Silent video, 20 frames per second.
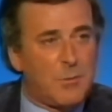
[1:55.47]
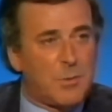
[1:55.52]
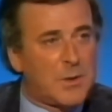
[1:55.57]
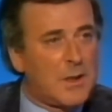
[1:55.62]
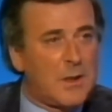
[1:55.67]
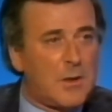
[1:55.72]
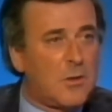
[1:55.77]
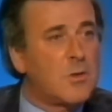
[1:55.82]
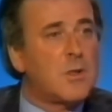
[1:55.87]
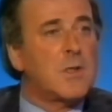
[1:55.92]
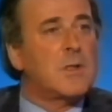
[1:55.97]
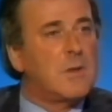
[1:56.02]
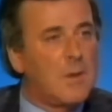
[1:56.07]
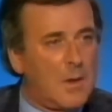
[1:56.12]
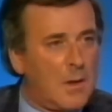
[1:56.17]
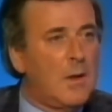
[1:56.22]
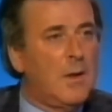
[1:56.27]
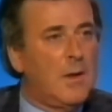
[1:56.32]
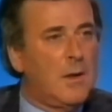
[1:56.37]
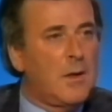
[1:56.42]
then no, you I, just,
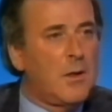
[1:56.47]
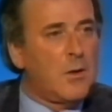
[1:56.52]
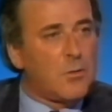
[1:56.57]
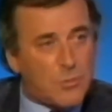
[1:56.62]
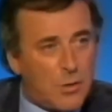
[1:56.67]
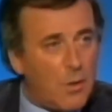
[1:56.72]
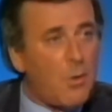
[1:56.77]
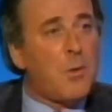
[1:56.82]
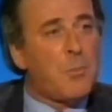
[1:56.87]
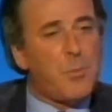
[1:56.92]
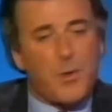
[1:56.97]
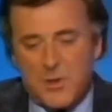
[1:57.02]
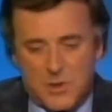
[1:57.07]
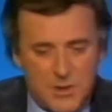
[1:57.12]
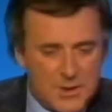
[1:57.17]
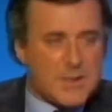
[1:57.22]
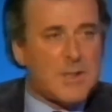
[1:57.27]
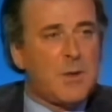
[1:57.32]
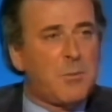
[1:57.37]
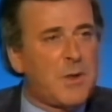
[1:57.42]
you I, throw a punch
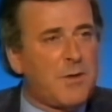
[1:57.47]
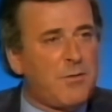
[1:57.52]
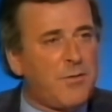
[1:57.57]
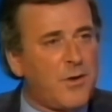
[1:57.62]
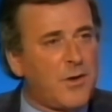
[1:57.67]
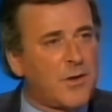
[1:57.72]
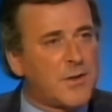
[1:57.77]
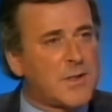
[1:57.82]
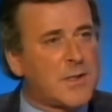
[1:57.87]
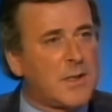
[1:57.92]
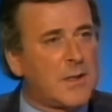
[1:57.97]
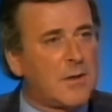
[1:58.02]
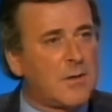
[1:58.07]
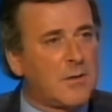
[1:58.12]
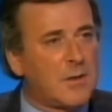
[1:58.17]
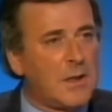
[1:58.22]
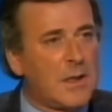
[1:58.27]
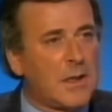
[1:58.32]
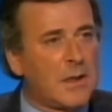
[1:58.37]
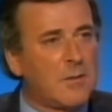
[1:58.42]
and somebody falls down,
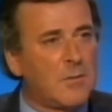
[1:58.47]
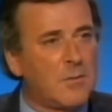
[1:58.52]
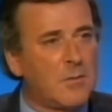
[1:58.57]
yeah. I keep on